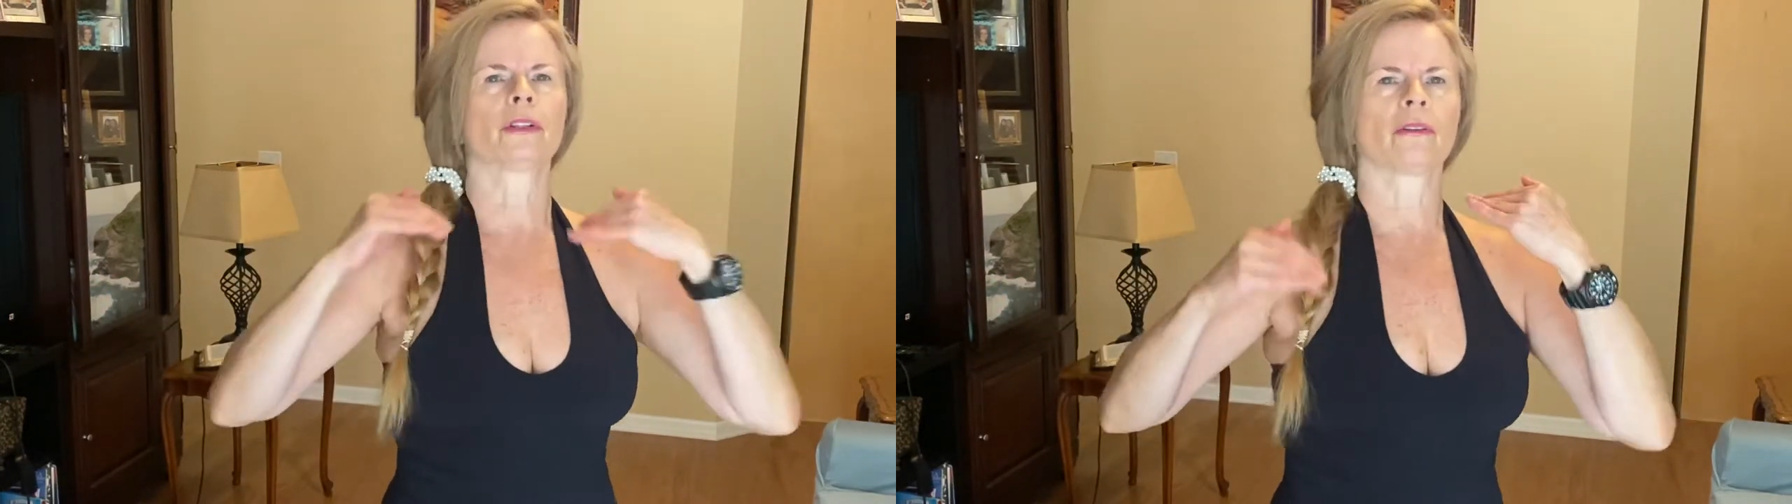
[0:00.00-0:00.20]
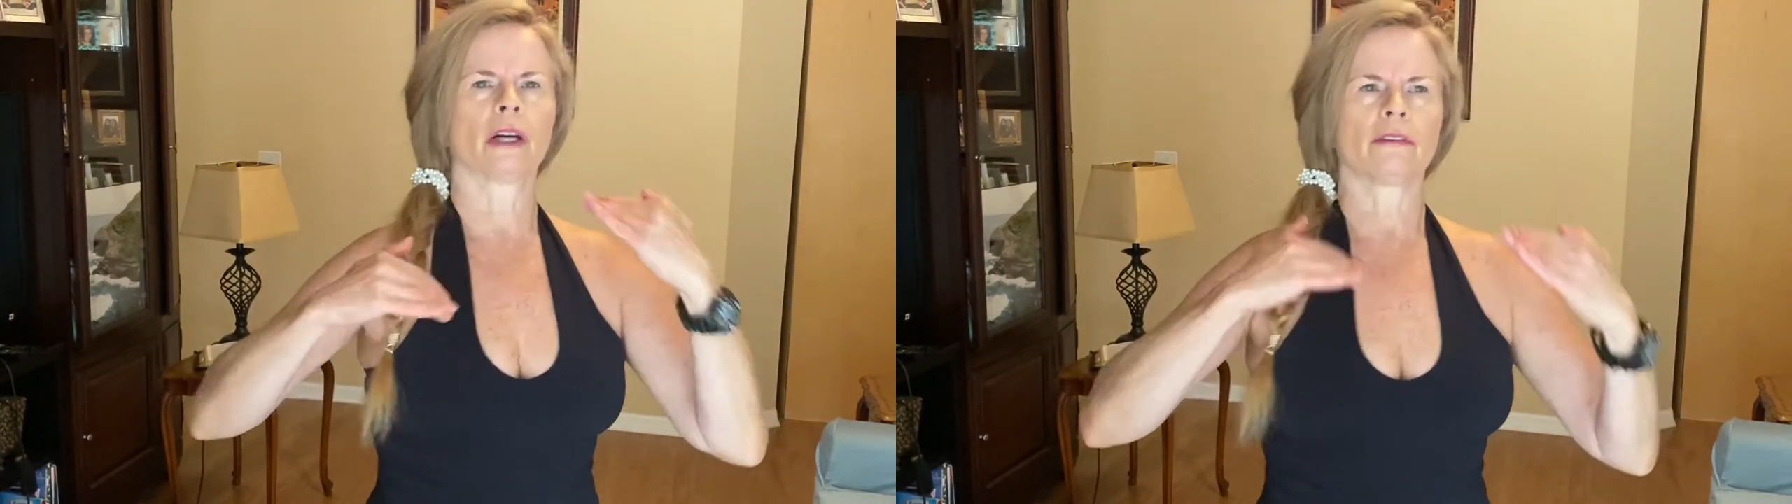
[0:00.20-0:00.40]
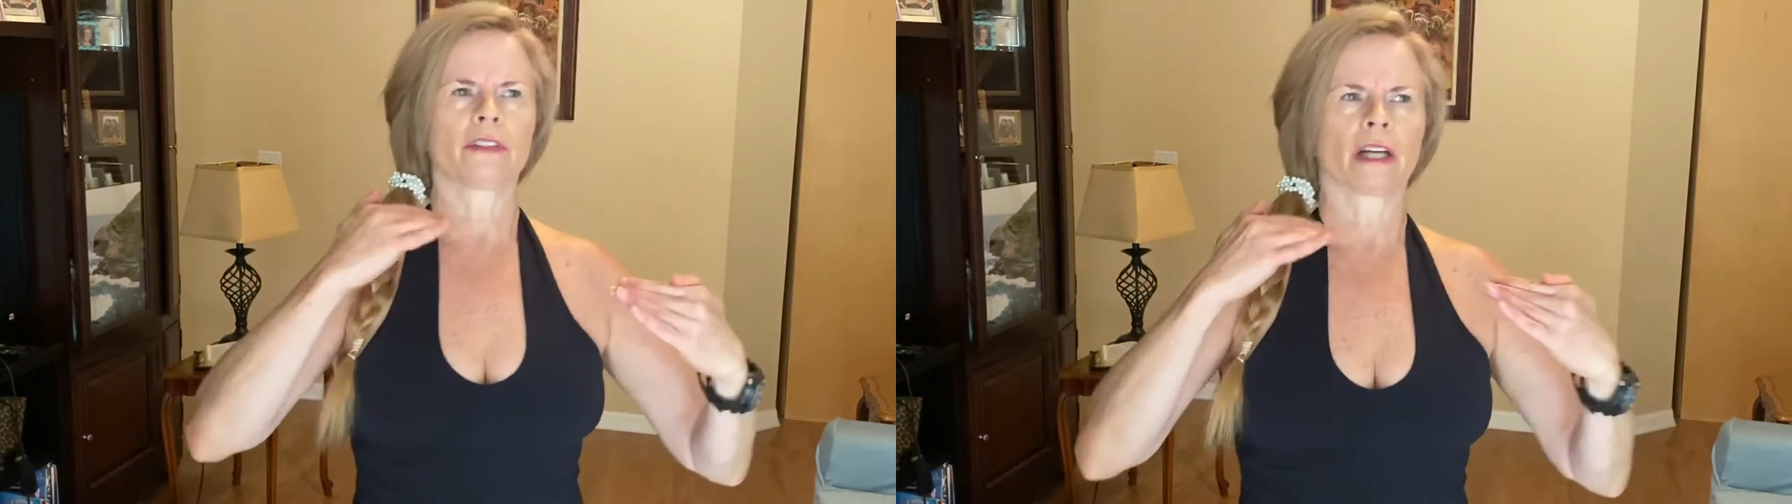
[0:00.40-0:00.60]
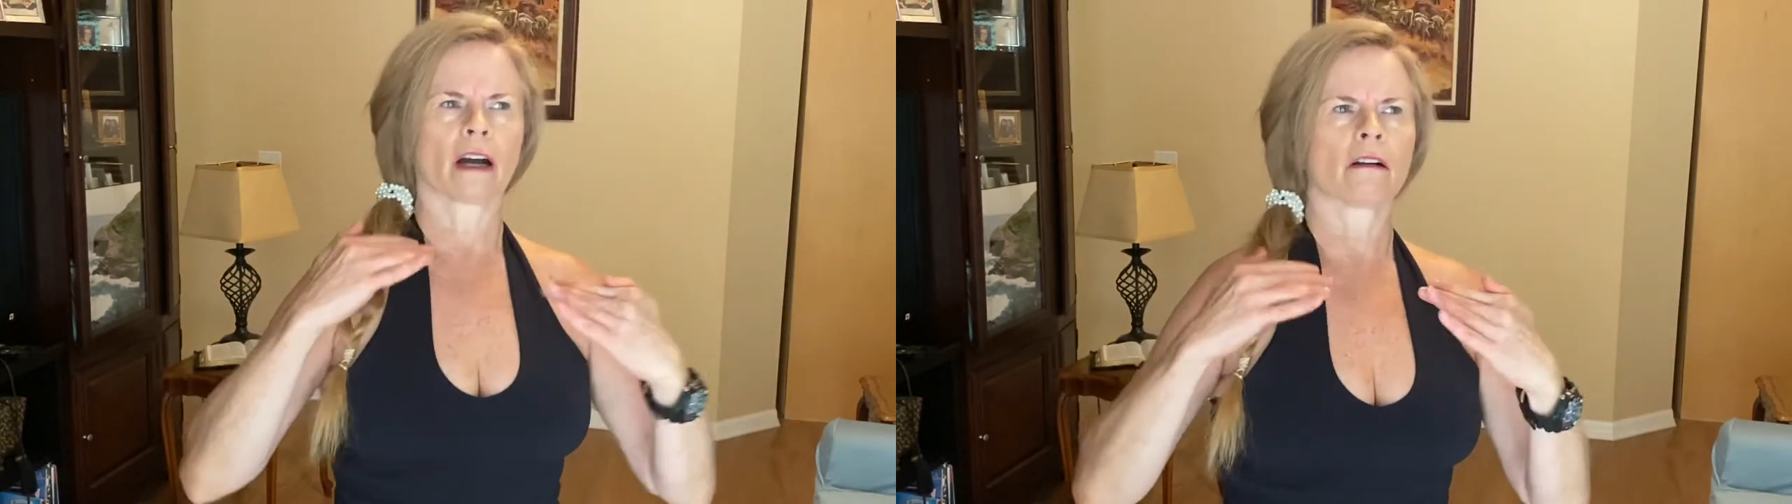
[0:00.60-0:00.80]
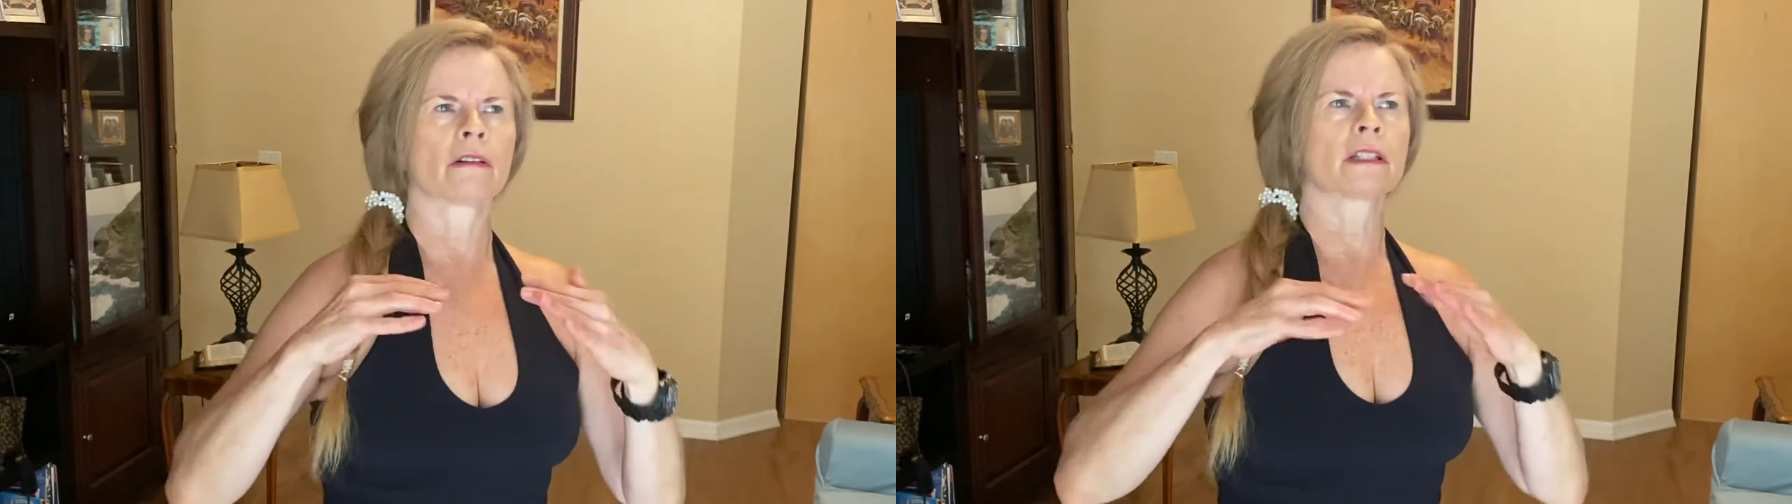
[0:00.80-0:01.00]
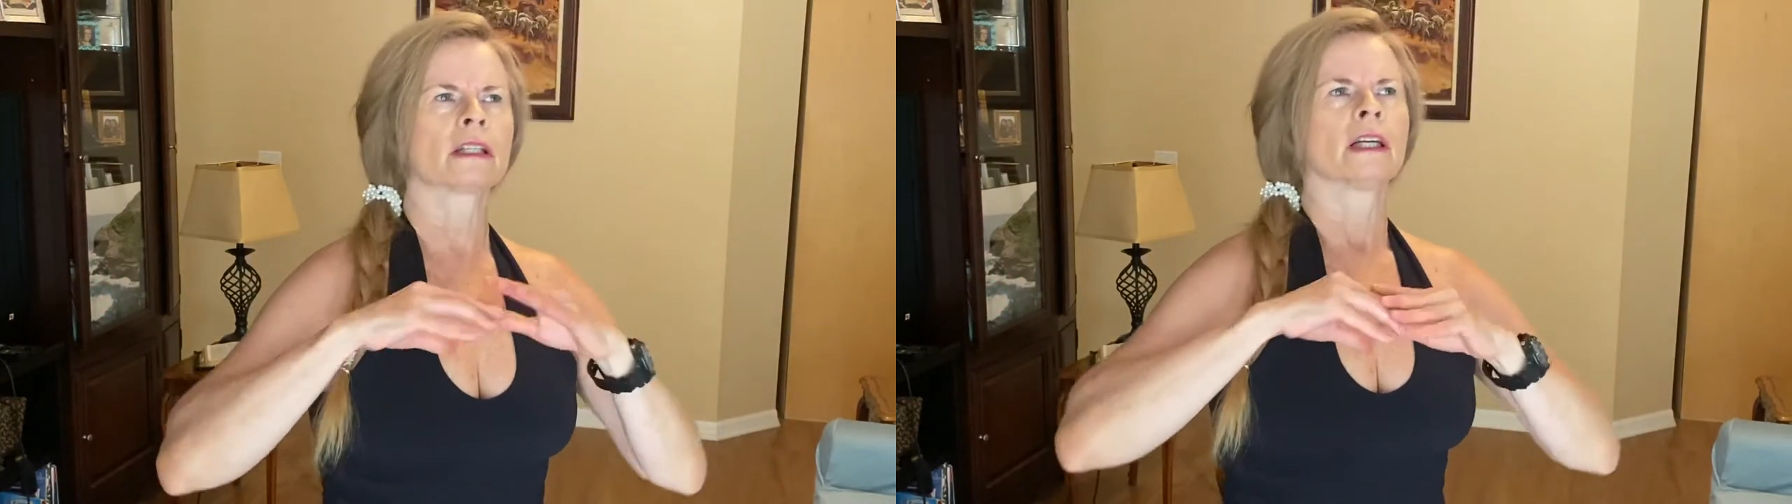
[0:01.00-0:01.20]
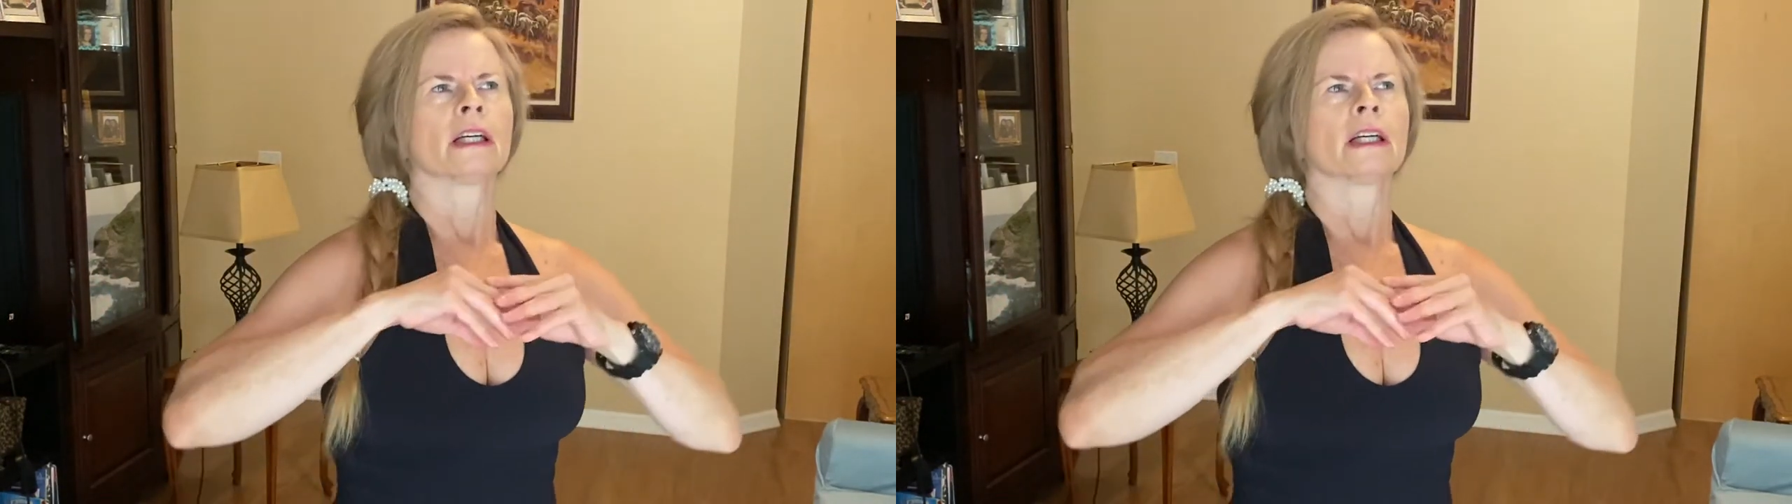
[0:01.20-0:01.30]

know, every hour,